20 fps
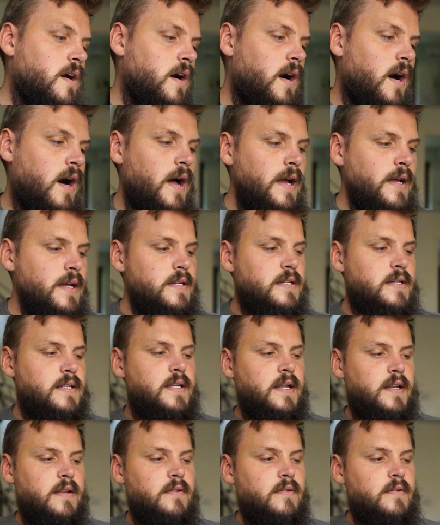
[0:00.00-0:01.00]
I
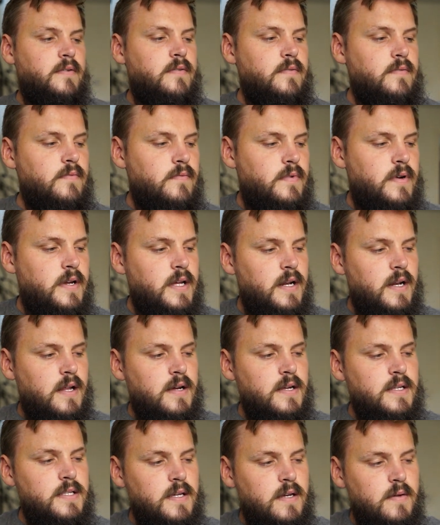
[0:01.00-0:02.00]
didn't
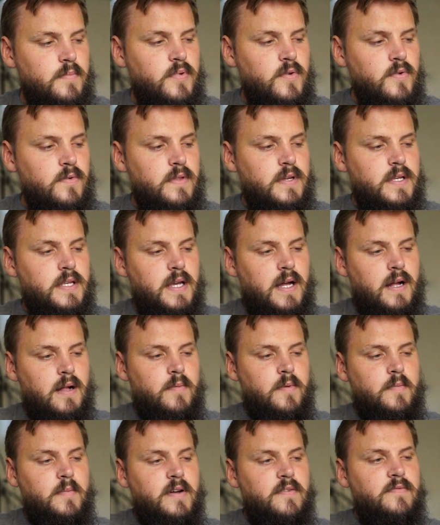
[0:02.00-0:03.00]
realise I bought this
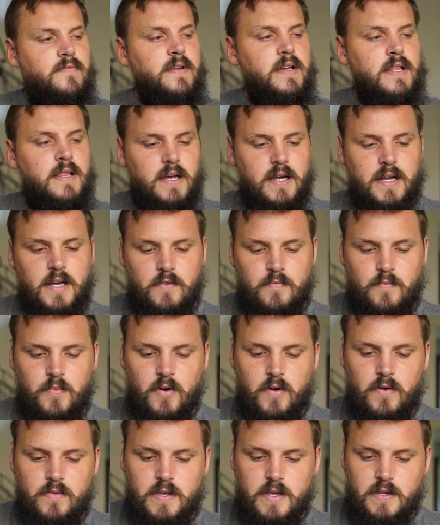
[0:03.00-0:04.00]
album. I feel like I've
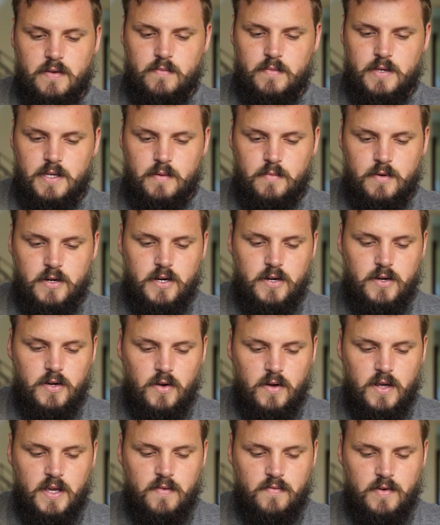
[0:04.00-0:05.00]
borrowed this from someone and
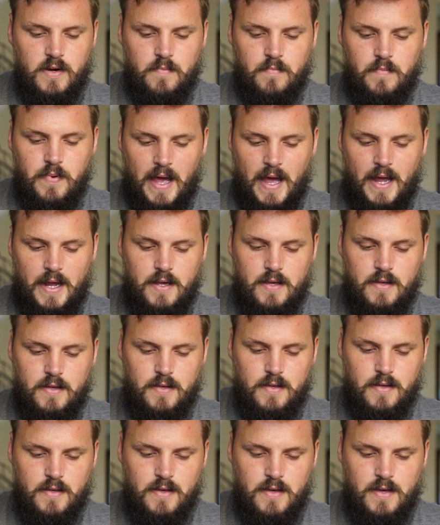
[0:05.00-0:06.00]
not given it back.
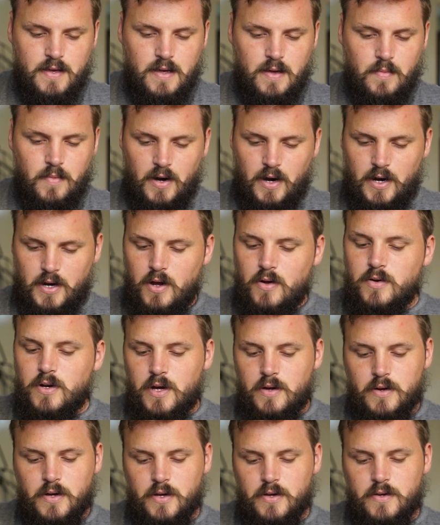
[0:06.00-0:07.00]
But I don't
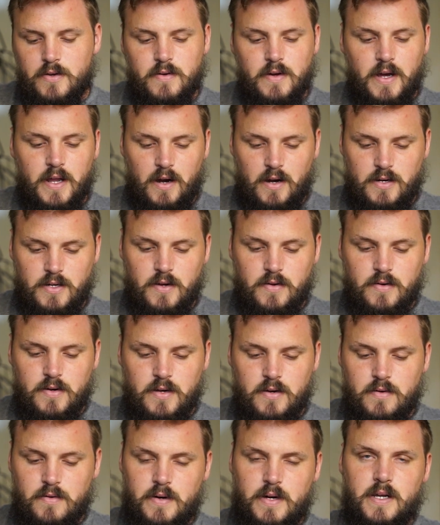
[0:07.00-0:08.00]
know who and I don't
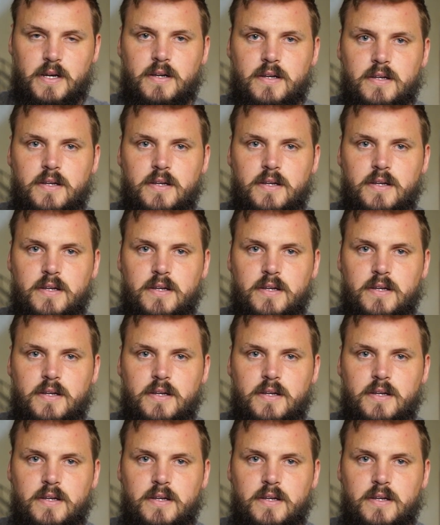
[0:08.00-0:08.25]
know when.